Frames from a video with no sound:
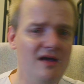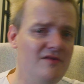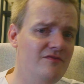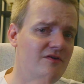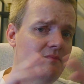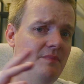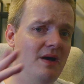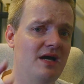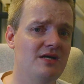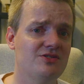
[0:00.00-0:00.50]
If
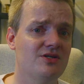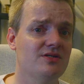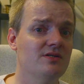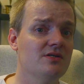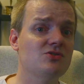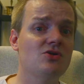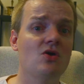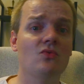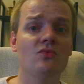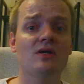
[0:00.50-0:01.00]
a patient
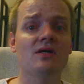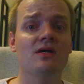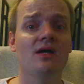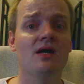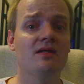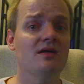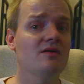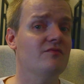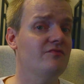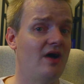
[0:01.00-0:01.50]
is only
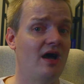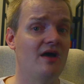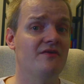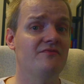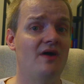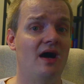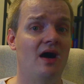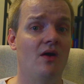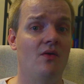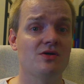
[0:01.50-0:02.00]
getting
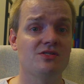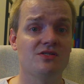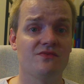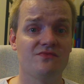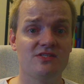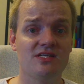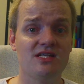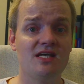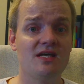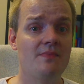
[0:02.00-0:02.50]
five hours
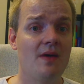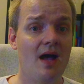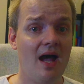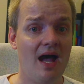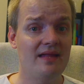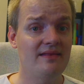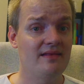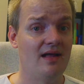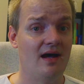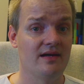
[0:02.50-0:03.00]
of sleep
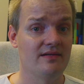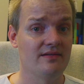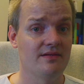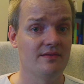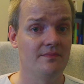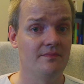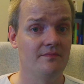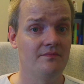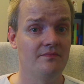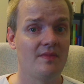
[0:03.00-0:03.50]
at night,
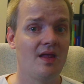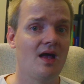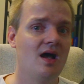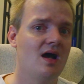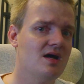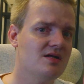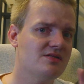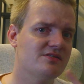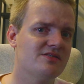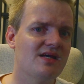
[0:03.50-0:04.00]

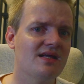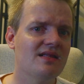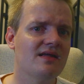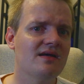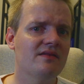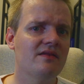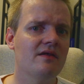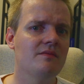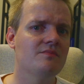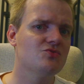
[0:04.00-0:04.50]

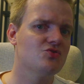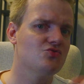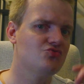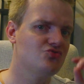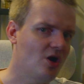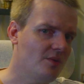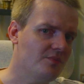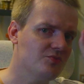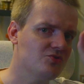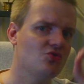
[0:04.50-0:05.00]
telling them to
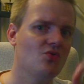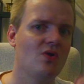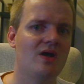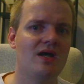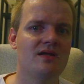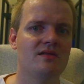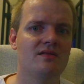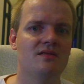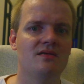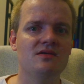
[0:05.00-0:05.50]
jump to
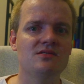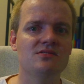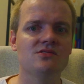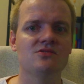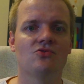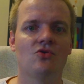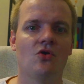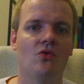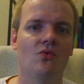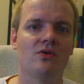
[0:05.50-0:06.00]
eight
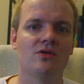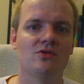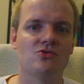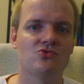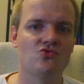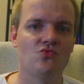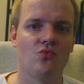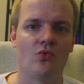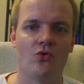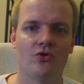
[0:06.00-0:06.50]
isn't going
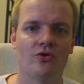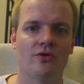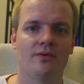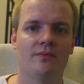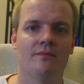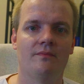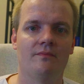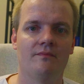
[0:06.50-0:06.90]
to work.